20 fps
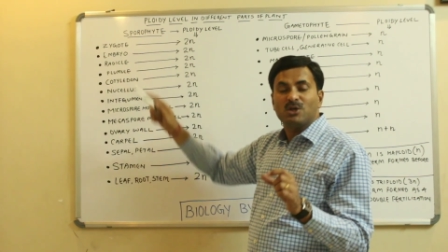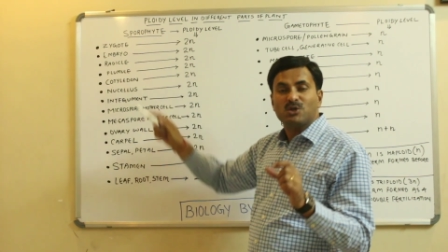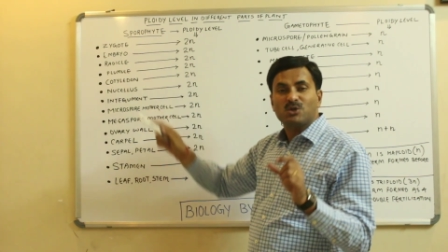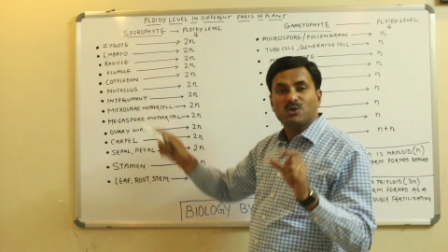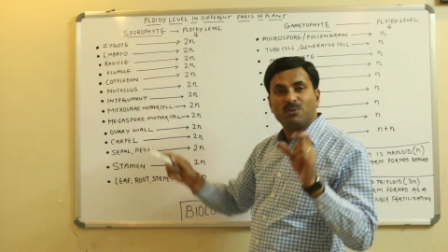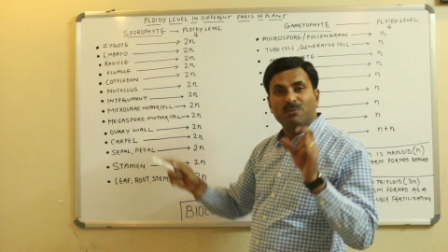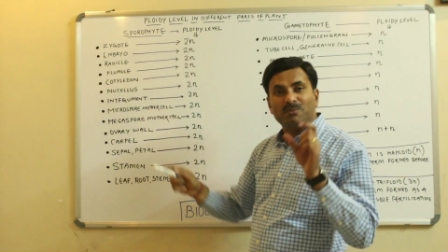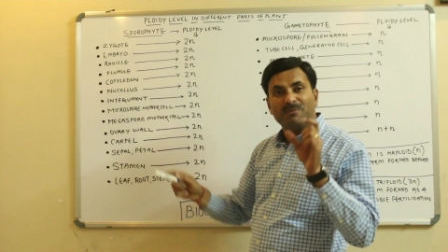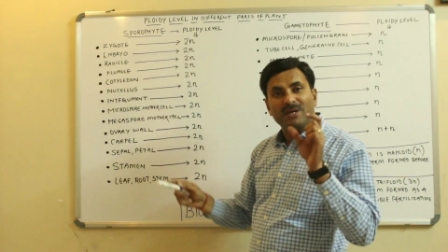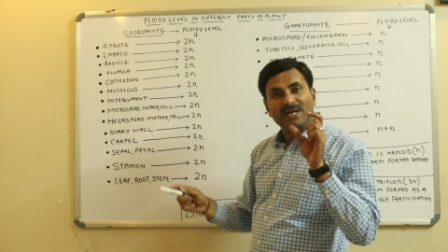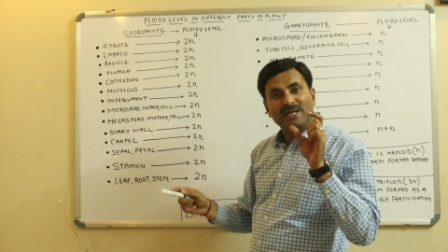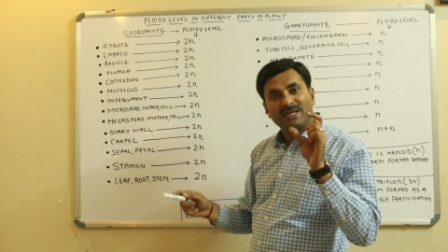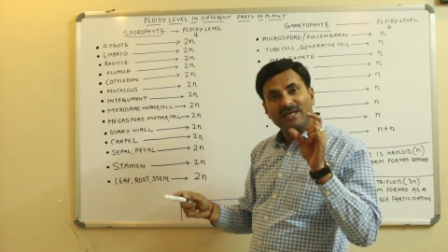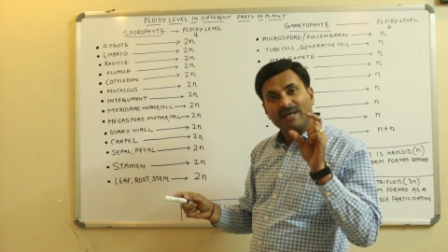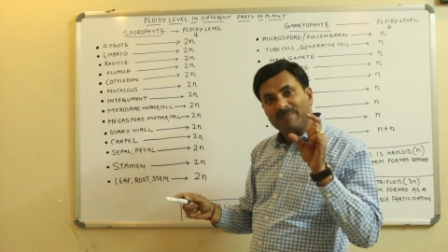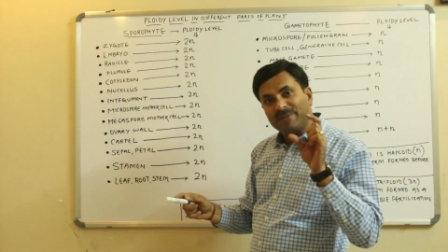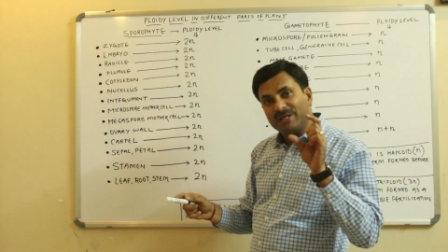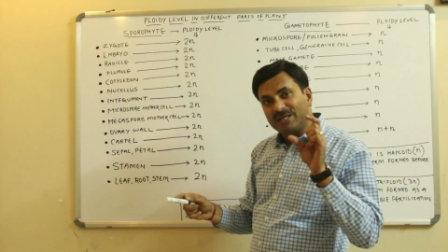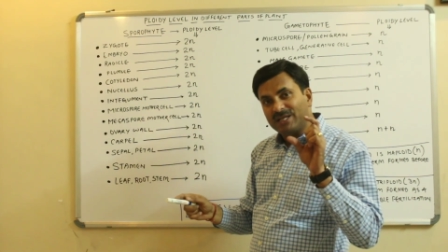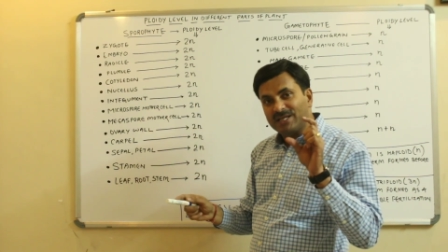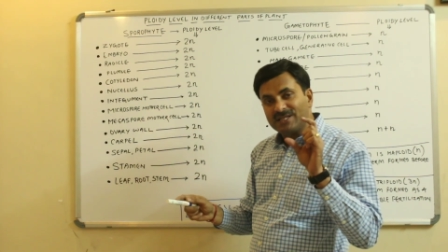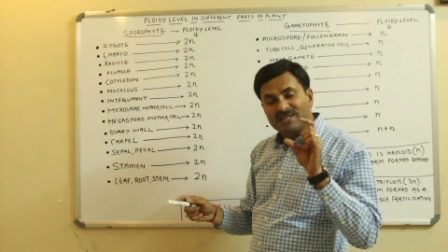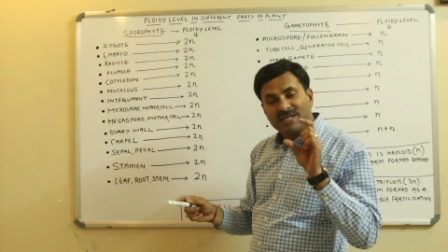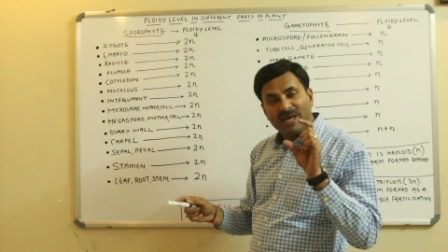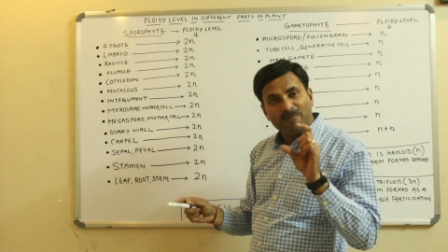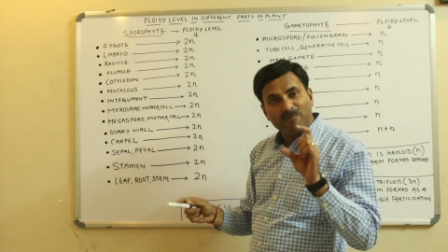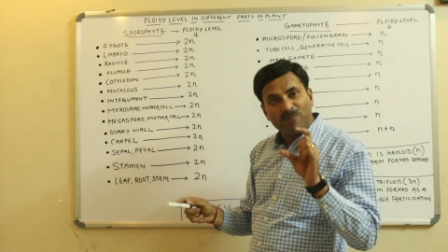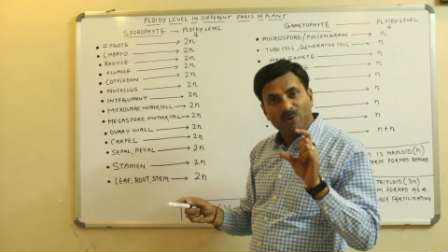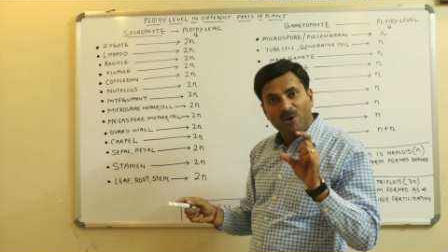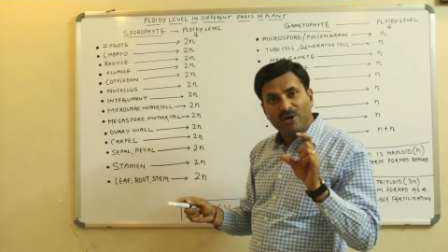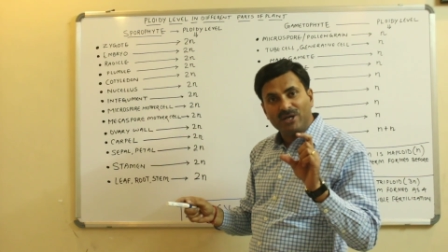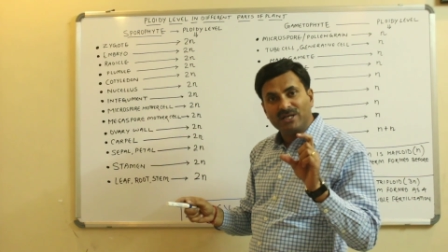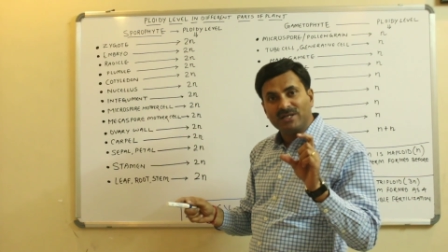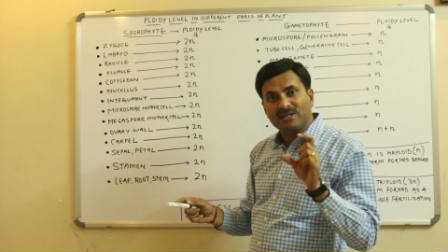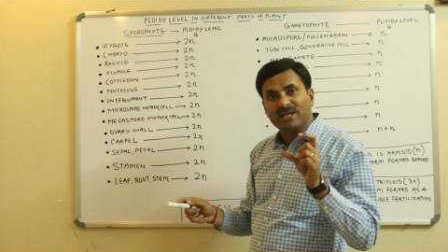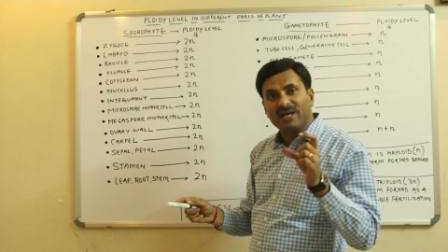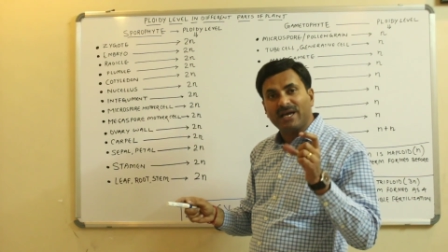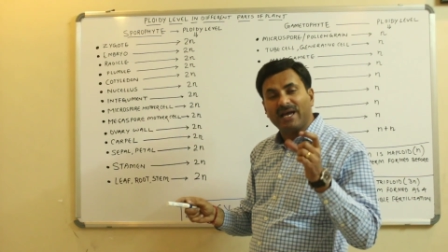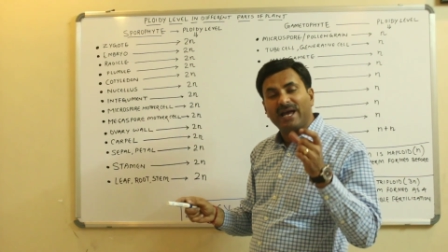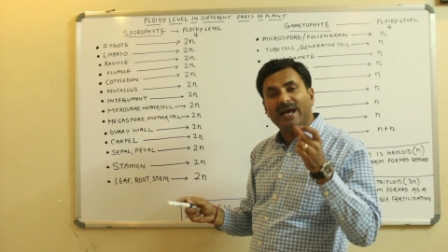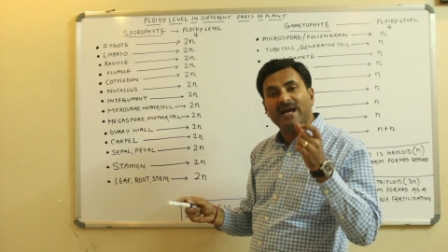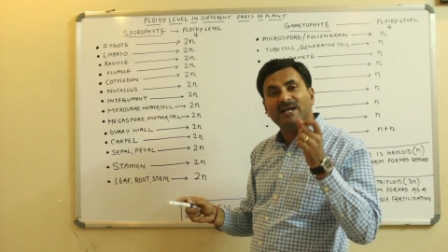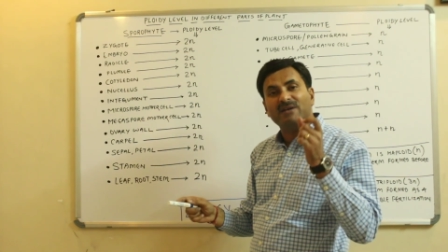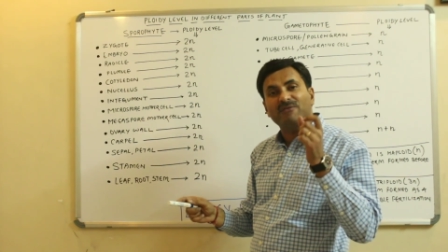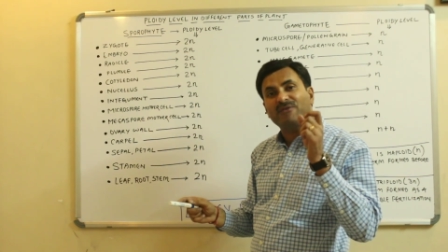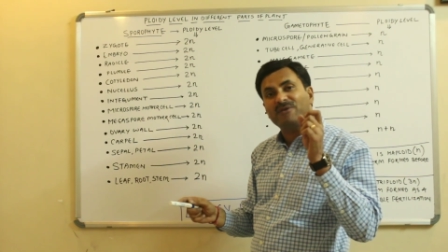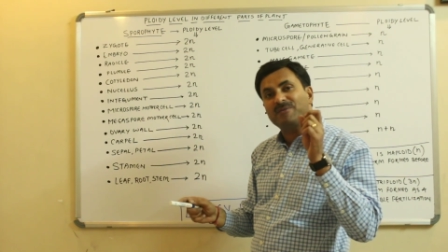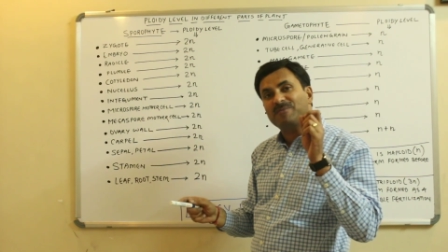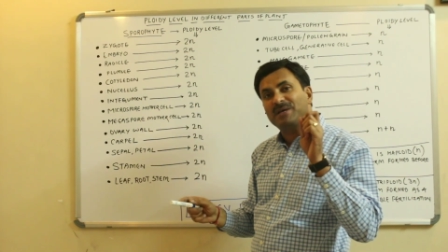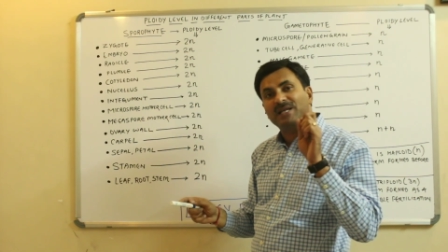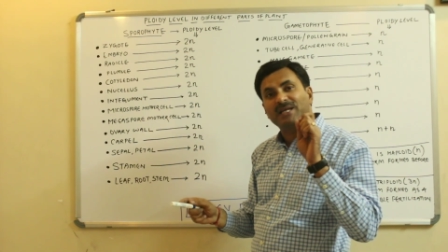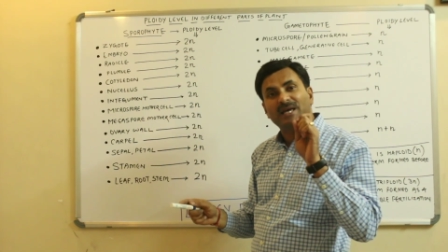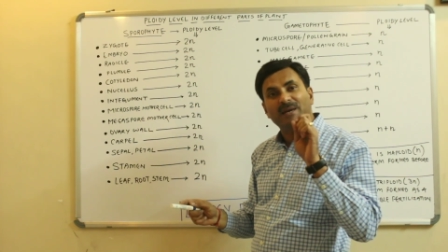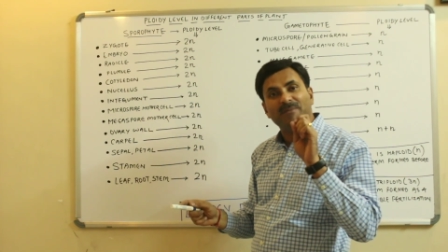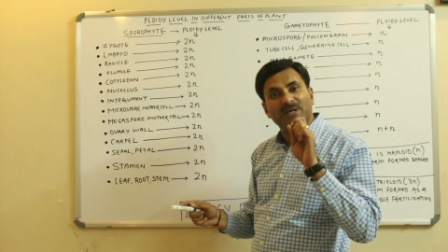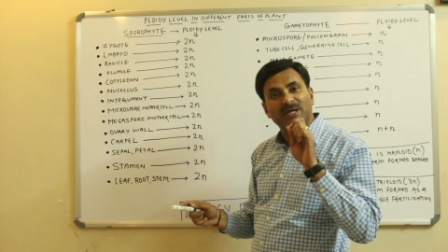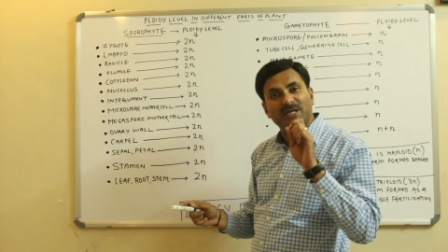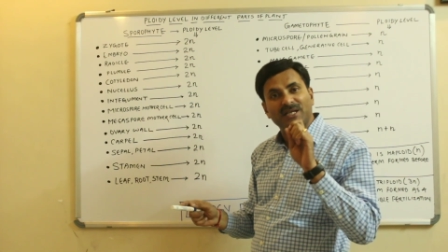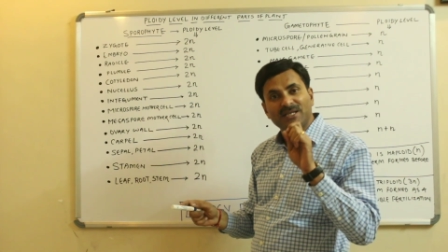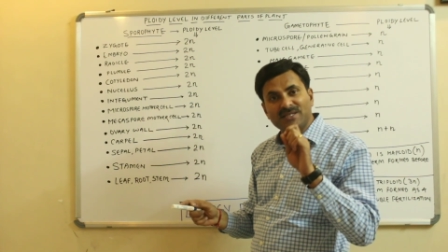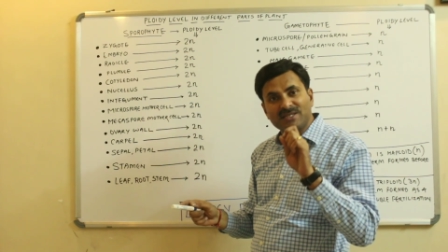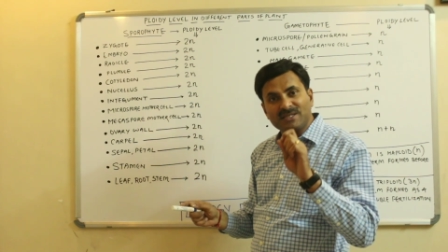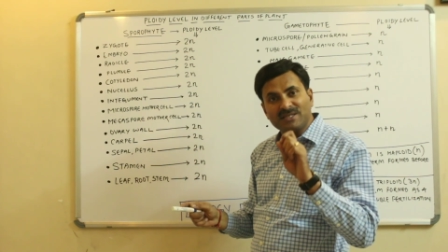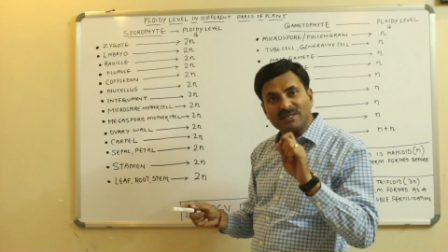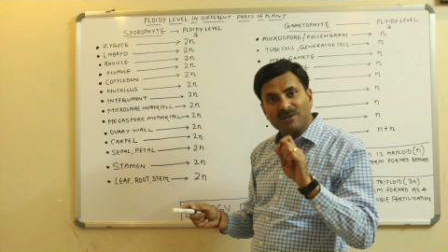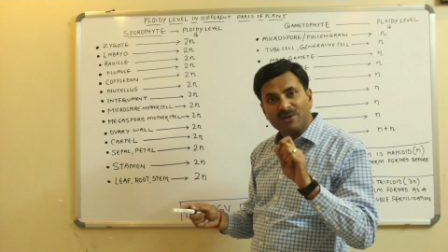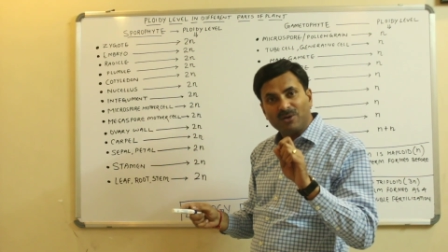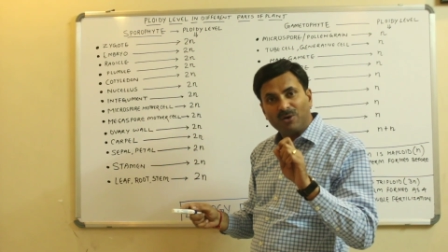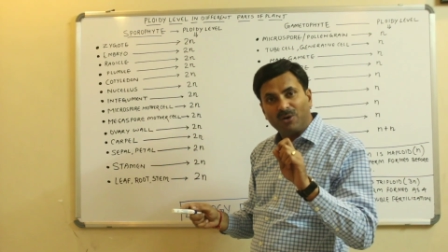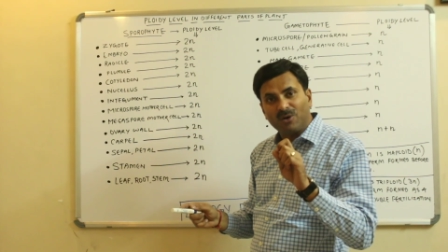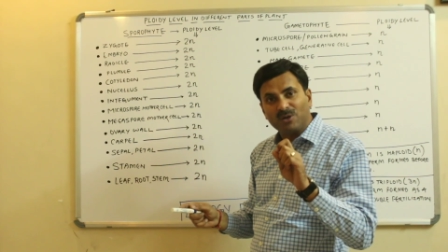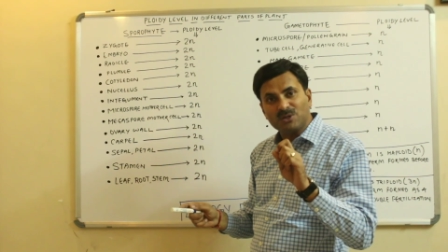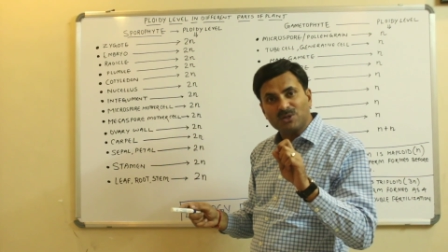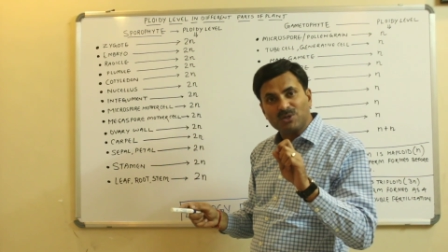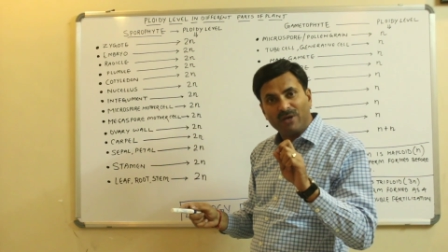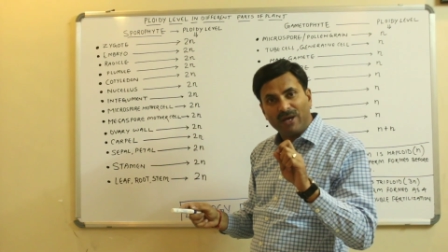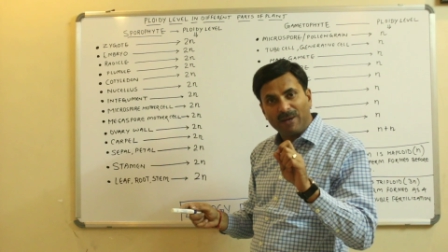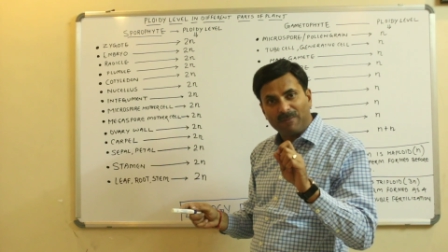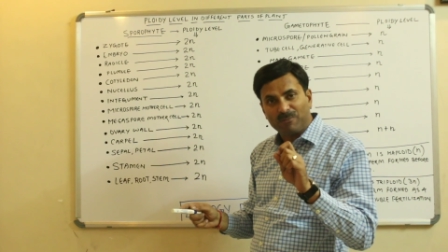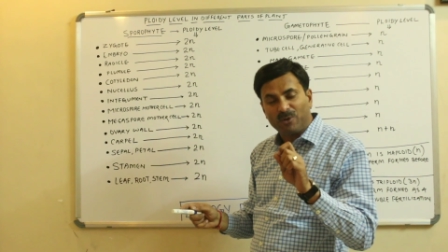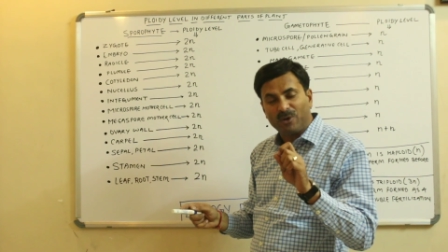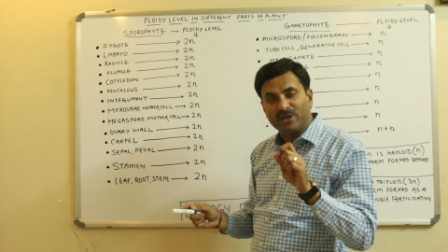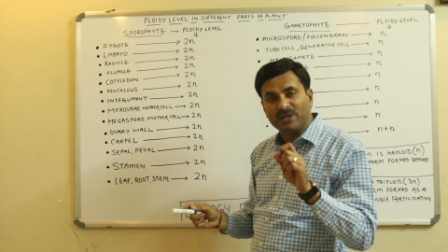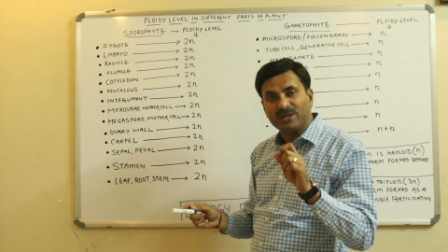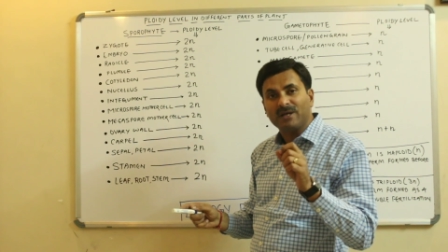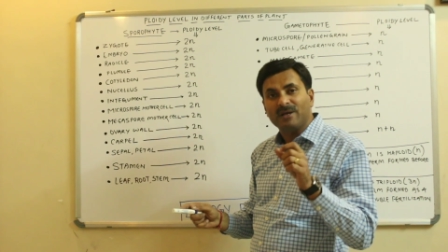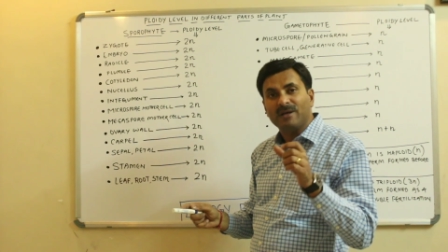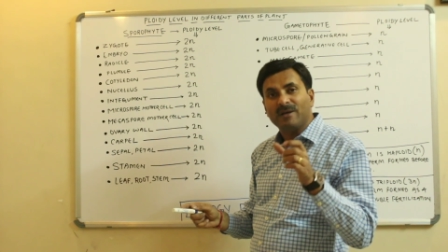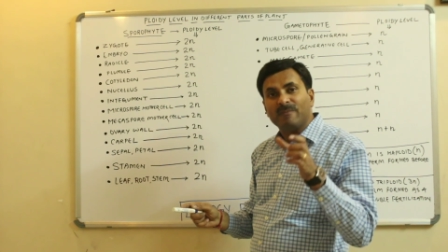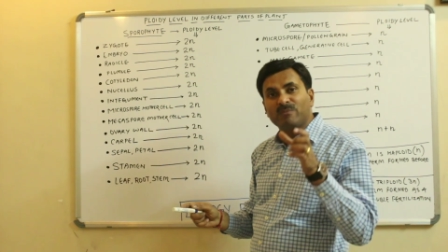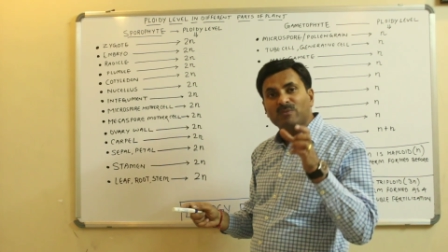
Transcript: So male gamete is haploid and female gamete is also haploid.